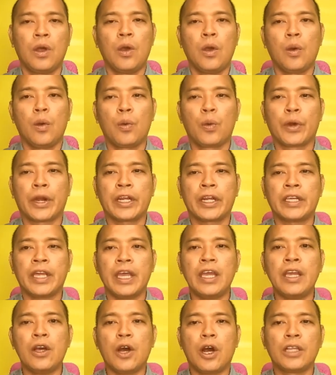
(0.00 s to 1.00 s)
Working
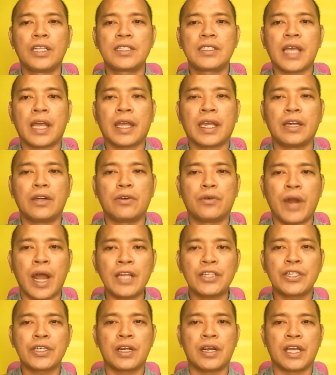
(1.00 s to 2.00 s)
on the second
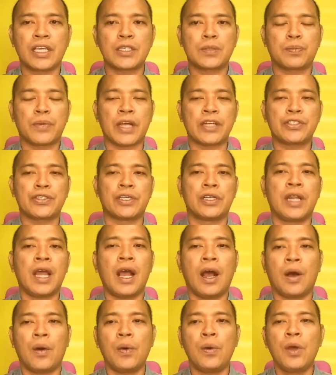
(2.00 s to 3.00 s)
rational expression
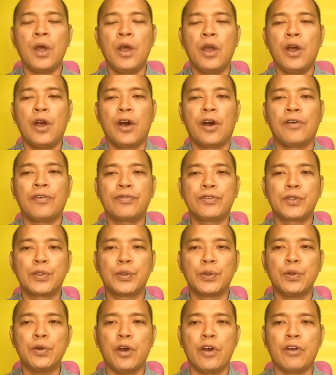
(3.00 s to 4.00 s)
now of
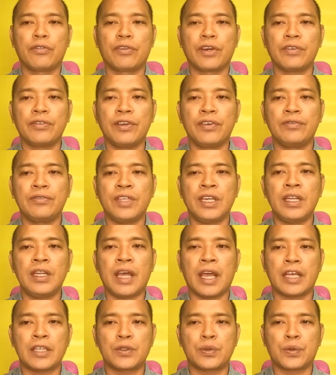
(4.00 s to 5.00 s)
2 over 15x
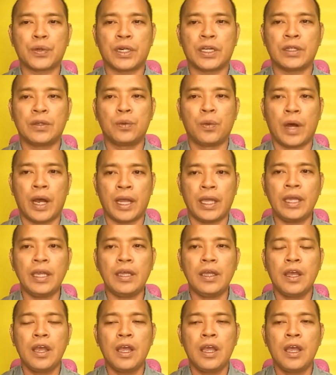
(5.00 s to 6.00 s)
squared y,
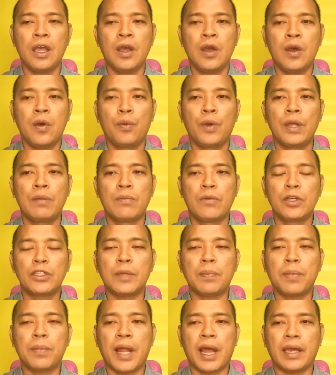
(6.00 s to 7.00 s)
we
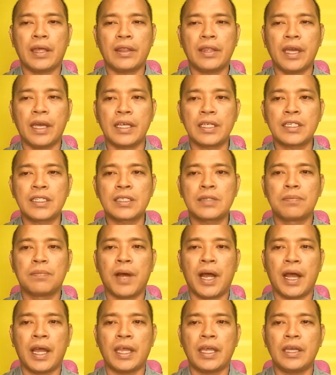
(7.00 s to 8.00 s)
multiply this
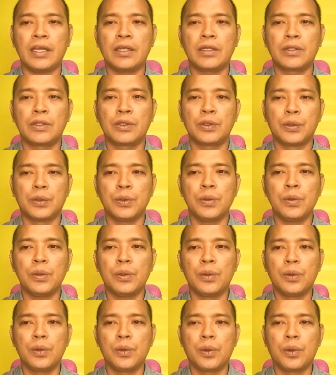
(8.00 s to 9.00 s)
by
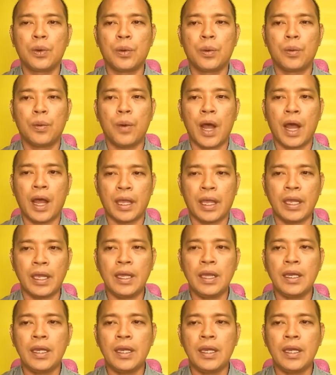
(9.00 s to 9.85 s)
2y